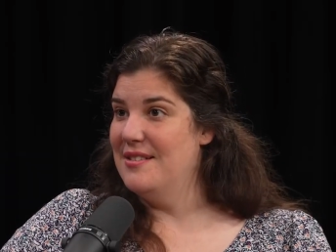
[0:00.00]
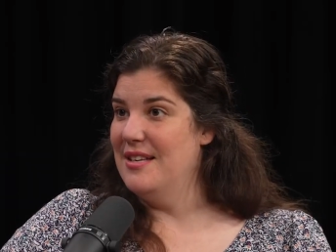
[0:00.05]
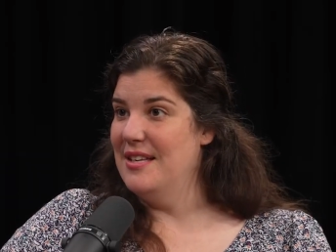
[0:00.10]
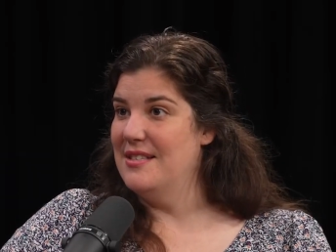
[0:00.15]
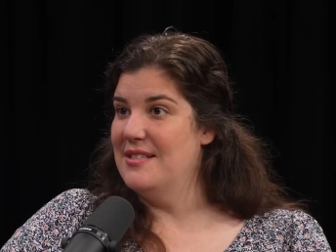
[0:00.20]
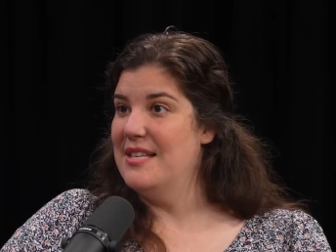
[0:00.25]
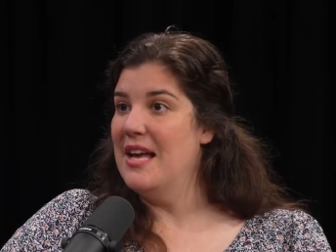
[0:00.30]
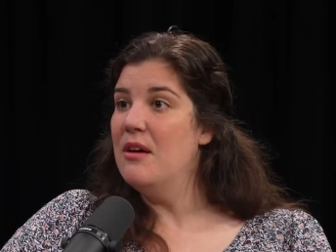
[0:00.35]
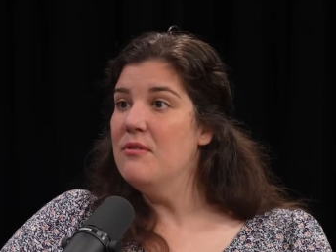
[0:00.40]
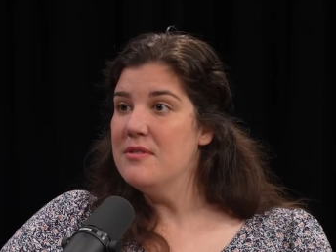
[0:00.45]
Mm-hmm.
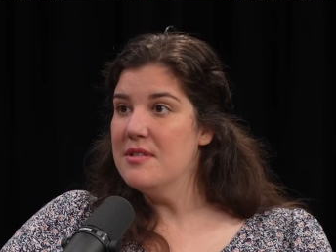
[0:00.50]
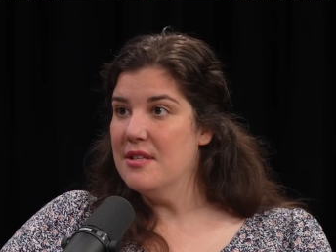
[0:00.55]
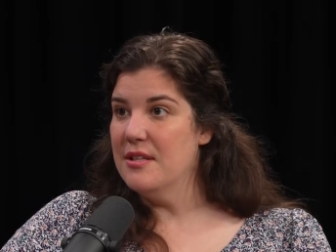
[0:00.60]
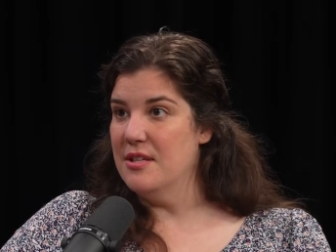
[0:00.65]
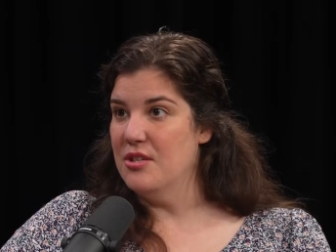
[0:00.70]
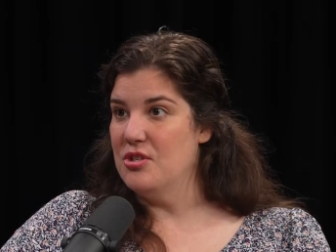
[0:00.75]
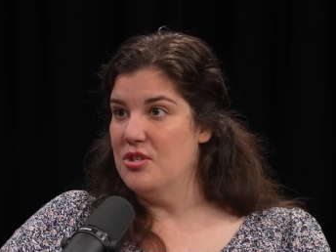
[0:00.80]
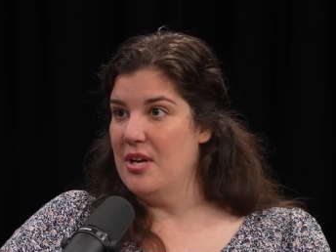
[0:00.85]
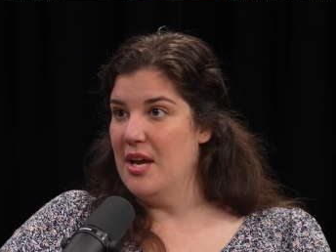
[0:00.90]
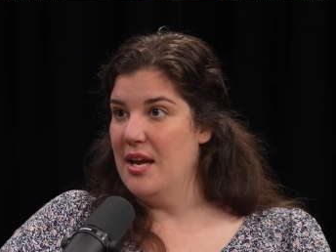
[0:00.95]
It sounds
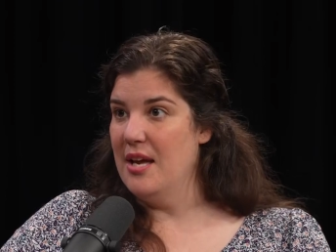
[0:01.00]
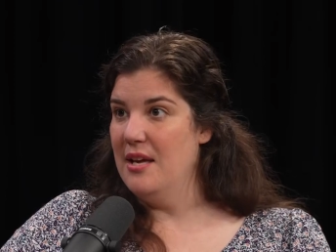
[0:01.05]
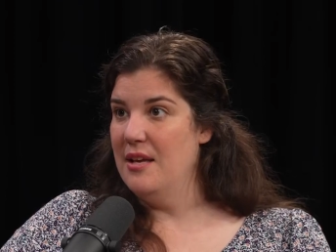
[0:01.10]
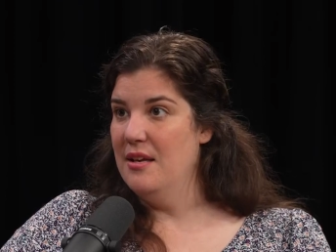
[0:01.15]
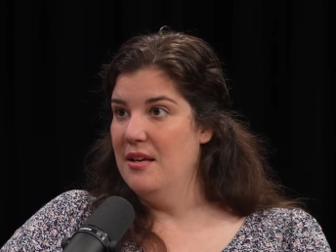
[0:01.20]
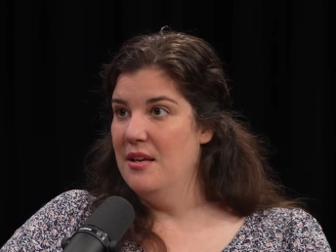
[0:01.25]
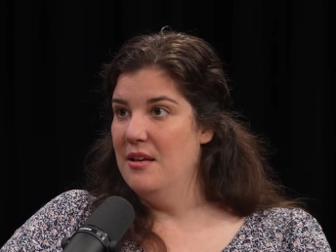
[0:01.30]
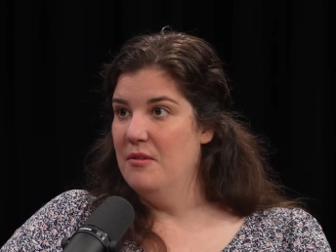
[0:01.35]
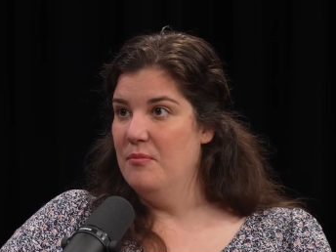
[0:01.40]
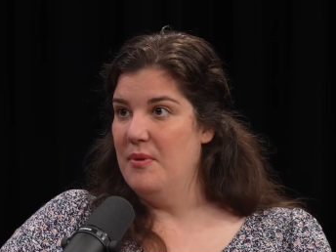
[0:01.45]
cliche,
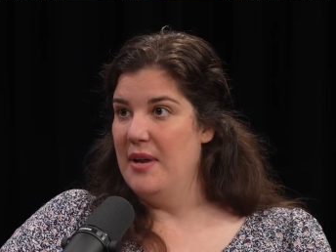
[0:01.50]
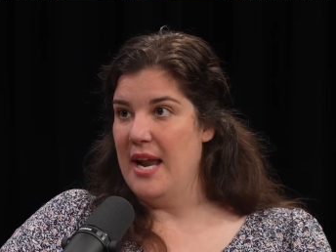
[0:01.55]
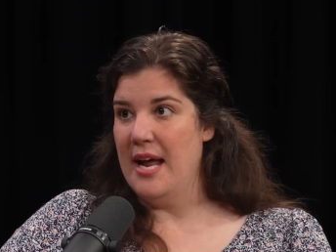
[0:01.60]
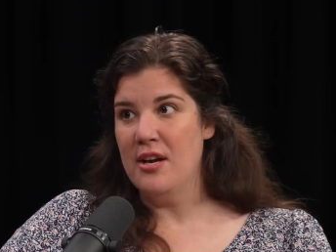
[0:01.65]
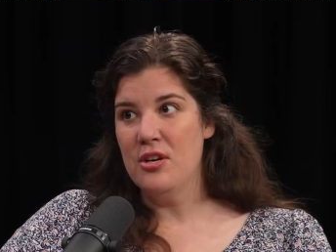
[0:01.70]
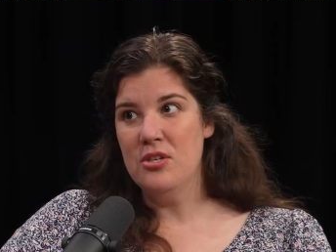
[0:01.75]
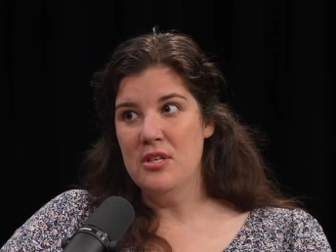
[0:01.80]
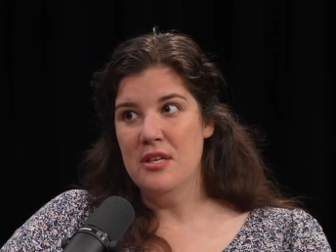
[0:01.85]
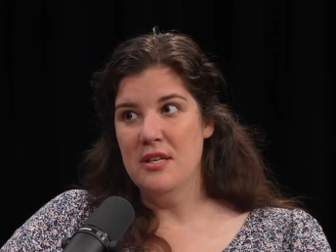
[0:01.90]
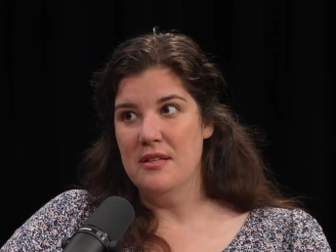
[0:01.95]
but
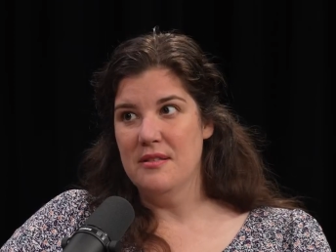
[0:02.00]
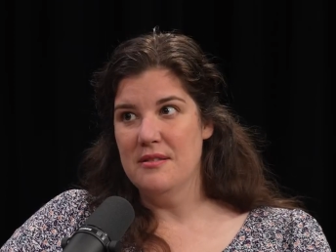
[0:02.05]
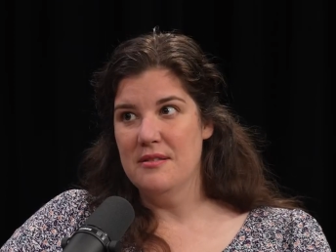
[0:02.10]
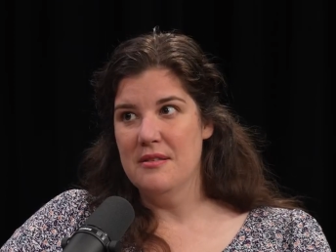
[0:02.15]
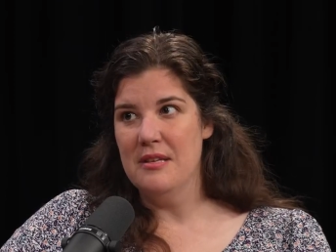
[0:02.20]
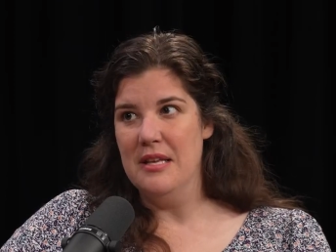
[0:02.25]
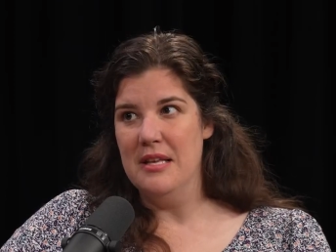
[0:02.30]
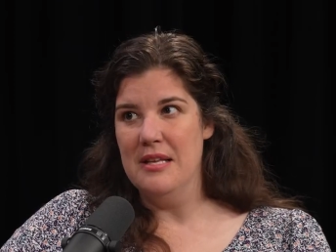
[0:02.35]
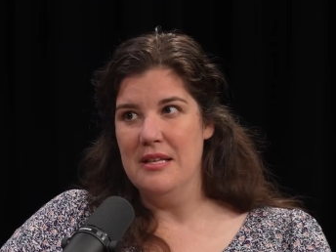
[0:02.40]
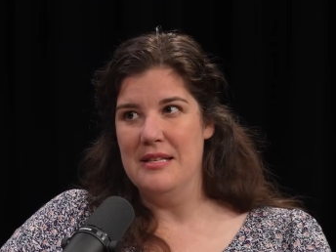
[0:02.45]
actually
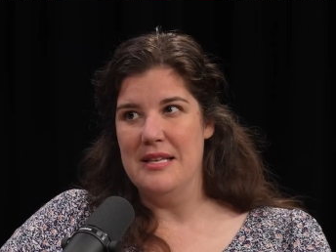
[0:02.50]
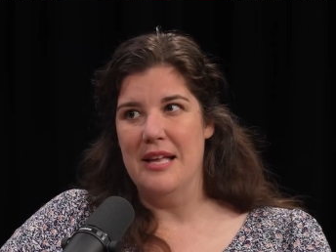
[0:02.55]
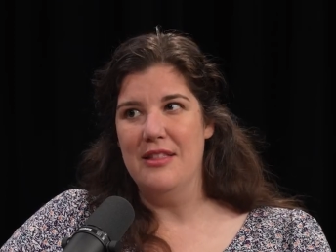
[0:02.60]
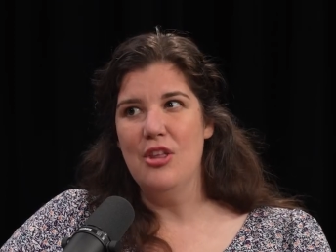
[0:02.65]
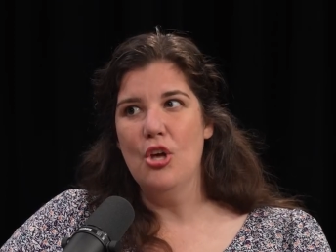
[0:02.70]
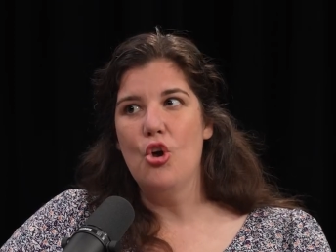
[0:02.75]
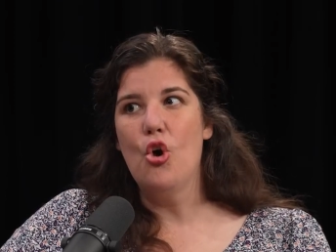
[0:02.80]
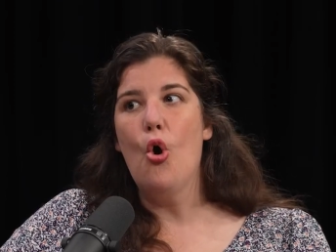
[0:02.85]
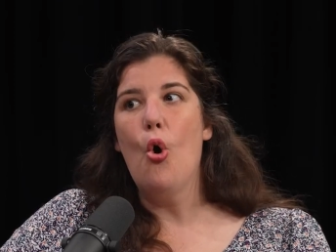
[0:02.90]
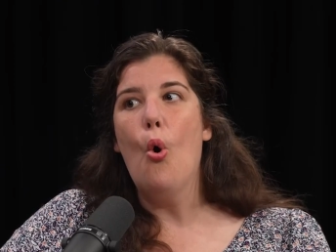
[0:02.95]
it's at
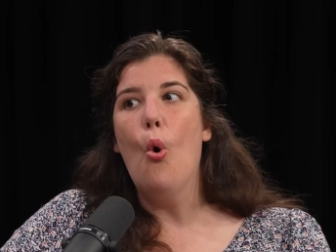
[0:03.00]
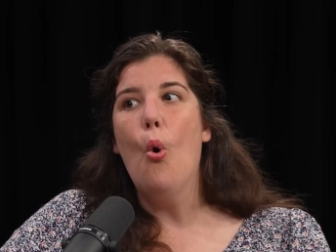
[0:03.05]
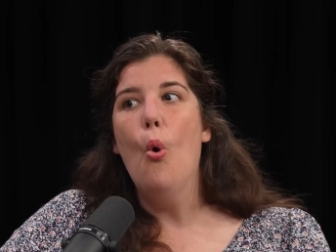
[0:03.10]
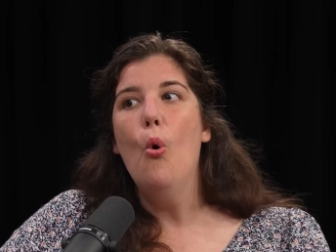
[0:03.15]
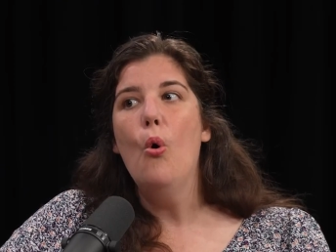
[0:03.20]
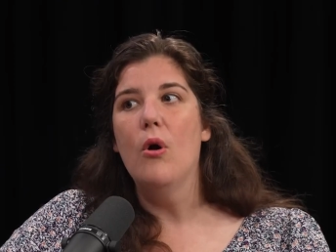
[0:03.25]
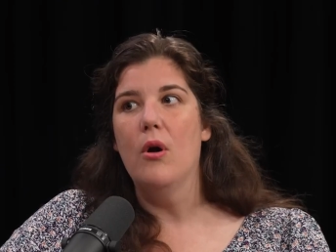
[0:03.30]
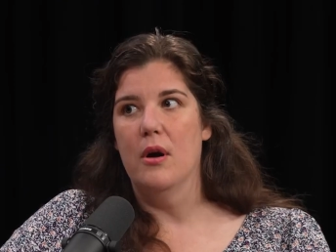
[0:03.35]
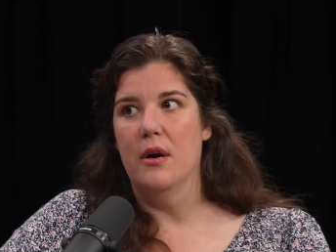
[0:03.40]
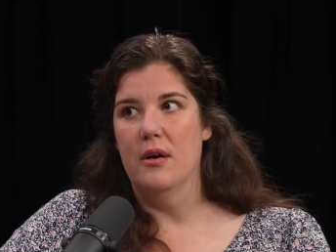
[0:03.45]
the
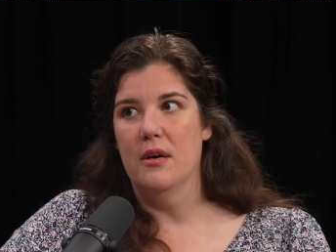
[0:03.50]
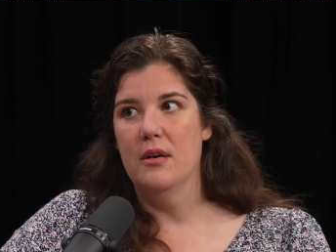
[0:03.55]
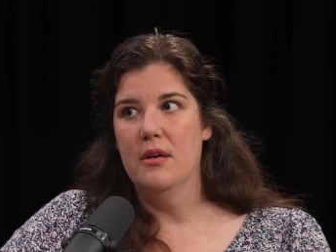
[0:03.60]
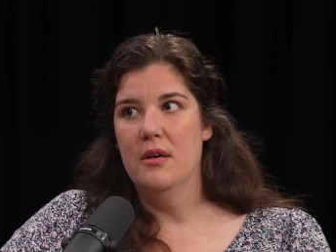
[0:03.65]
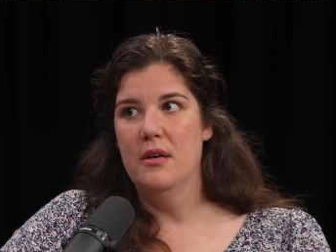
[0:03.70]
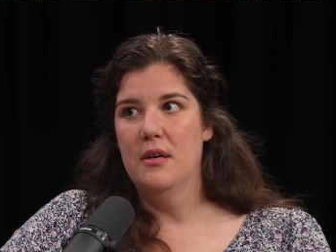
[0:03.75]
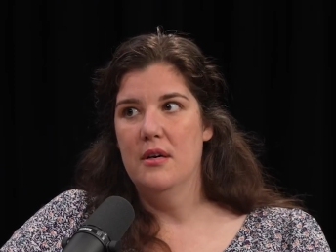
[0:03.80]
core